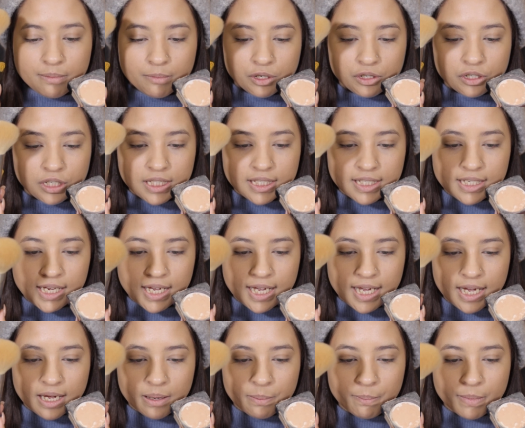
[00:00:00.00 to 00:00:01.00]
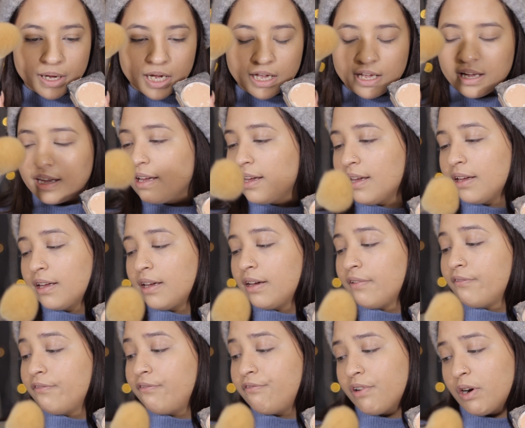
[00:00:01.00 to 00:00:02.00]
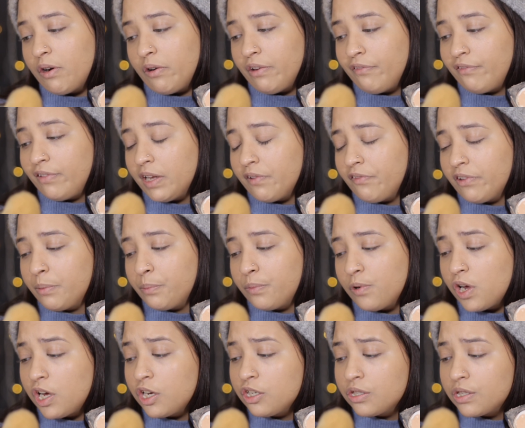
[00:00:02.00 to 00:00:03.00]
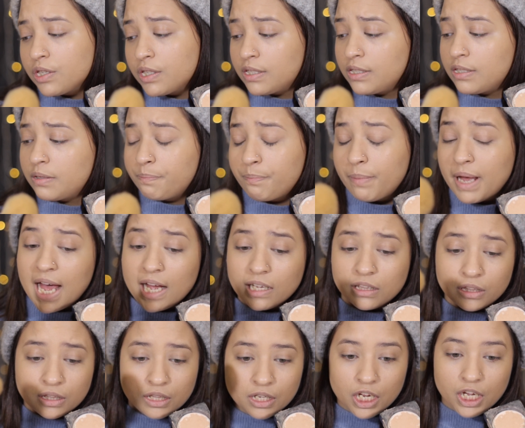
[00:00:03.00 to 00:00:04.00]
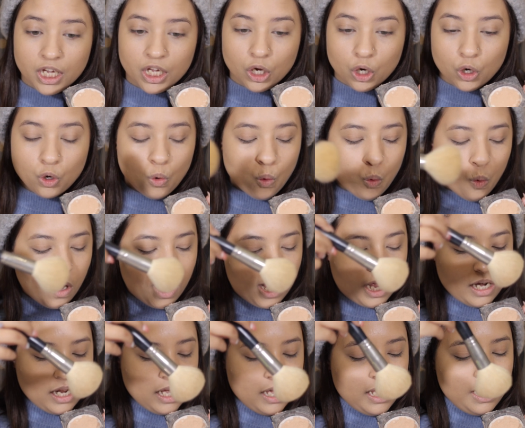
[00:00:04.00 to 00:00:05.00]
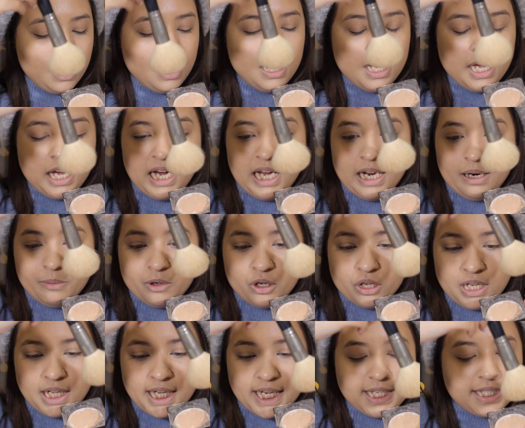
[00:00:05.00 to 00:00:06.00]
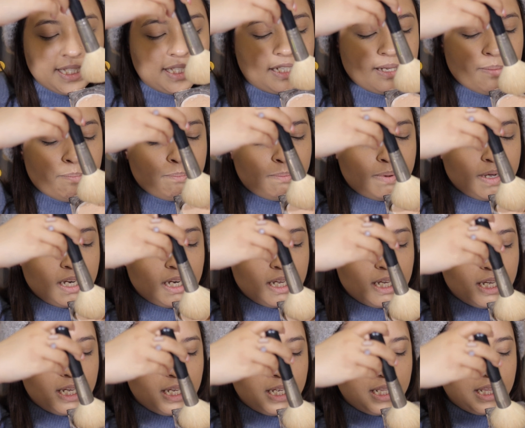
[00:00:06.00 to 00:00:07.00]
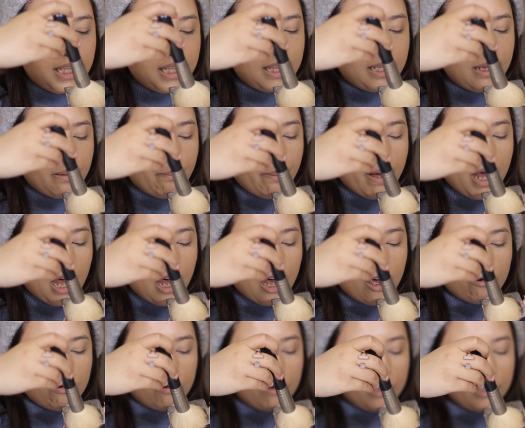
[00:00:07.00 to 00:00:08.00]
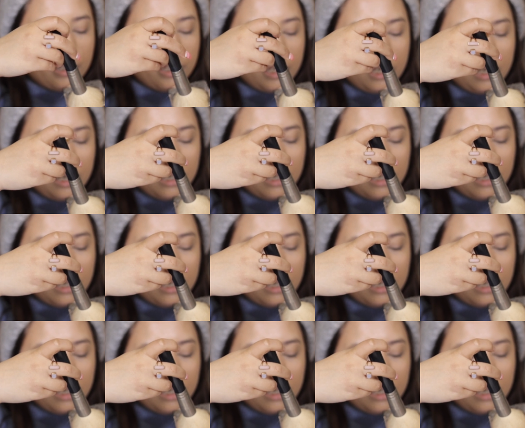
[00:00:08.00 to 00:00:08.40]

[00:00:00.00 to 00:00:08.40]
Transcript: I'm gonna take my very fluffy brush. This is pack 301, and I'm gonna like dip it in the powder.